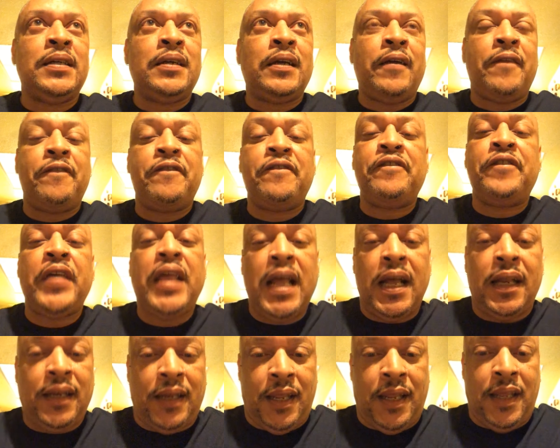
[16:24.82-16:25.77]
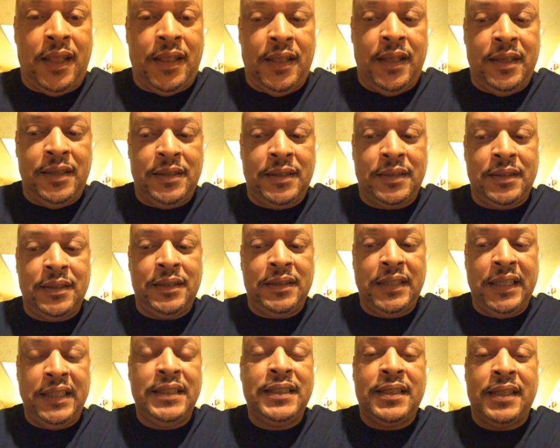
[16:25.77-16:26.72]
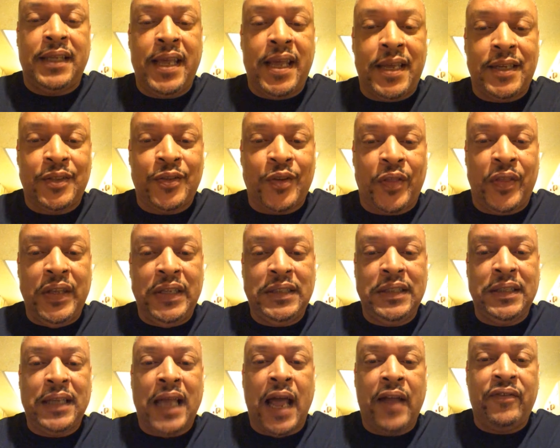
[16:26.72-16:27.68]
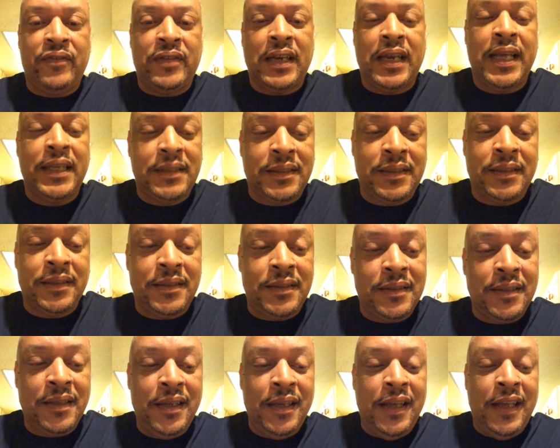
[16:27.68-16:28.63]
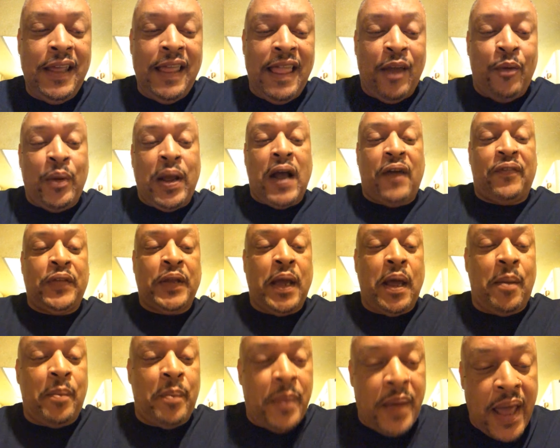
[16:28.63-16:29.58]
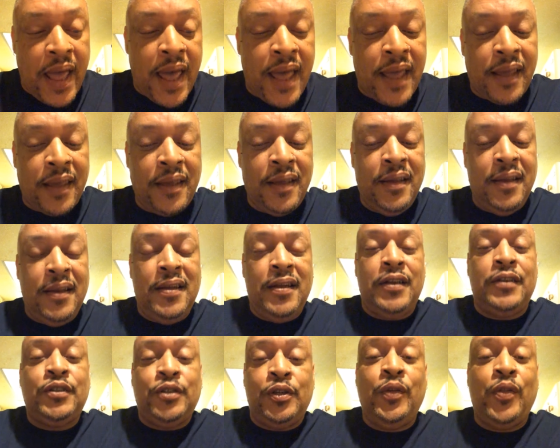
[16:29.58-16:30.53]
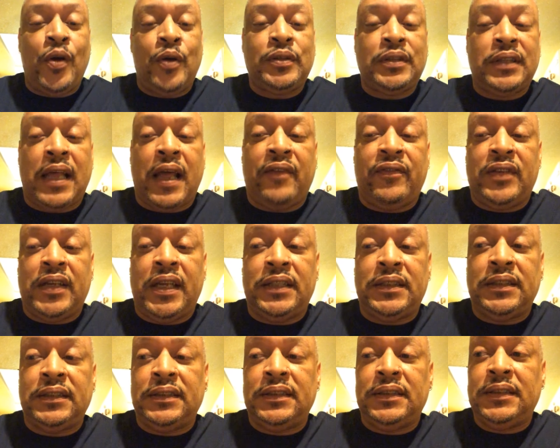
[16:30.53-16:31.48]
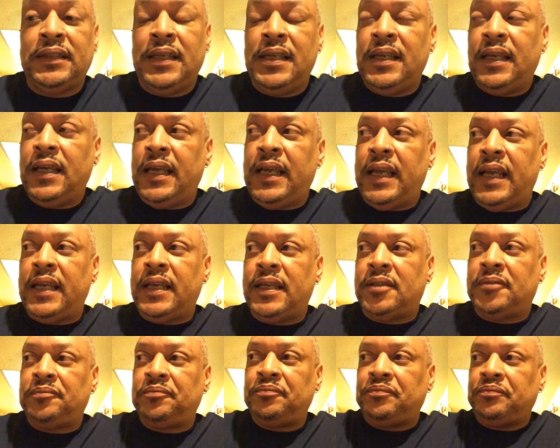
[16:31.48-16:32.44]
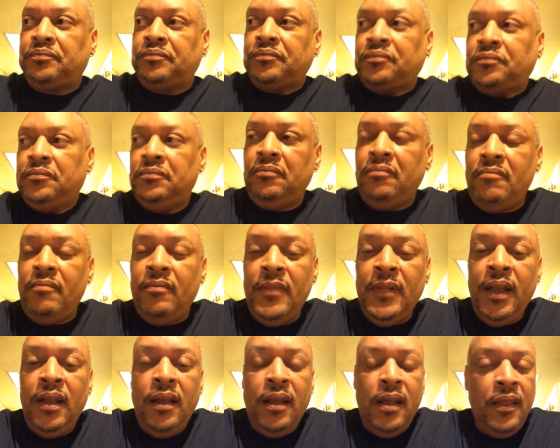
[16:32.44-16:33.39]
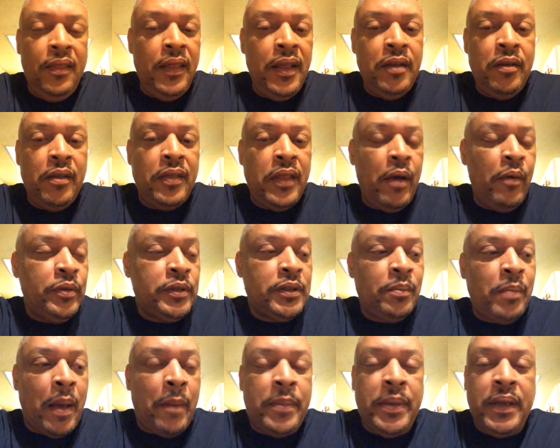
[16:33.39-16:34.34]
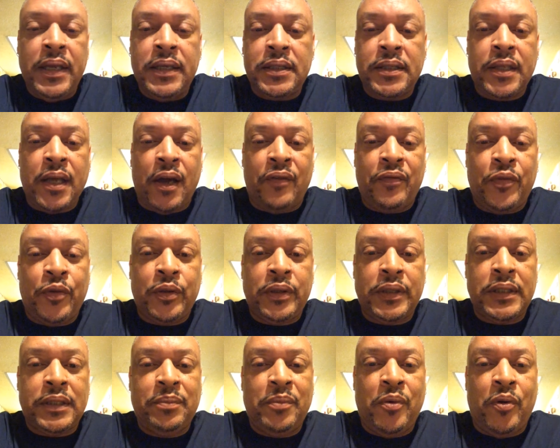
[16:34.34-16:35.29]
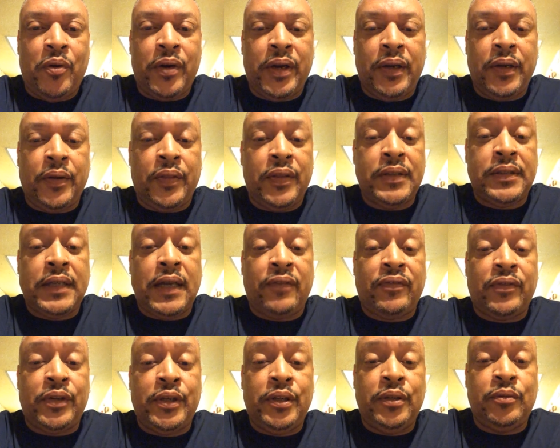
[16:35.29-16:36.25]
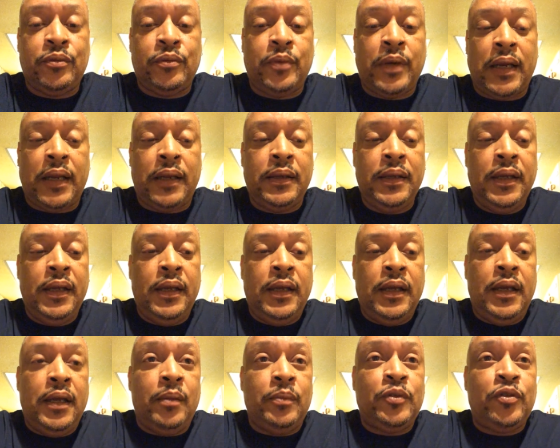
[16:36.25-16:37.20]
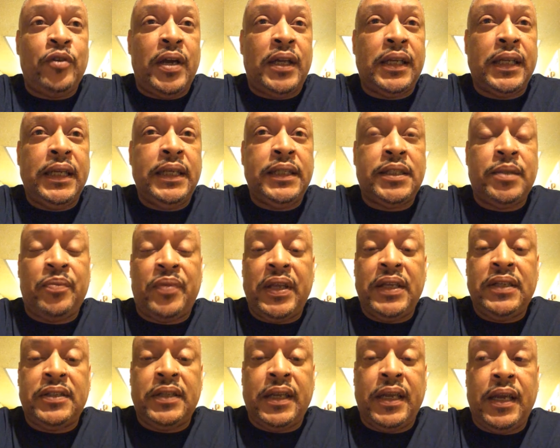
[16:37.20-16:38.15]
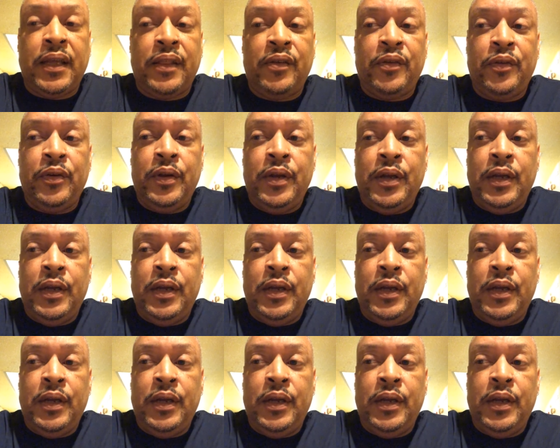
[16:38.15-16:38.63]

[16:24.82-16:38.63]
failing these these tests or these life lessons. And we have to come back to those life lessons. And that that was my biggest thought for this morning or this afternoon while I'm trying to get some things together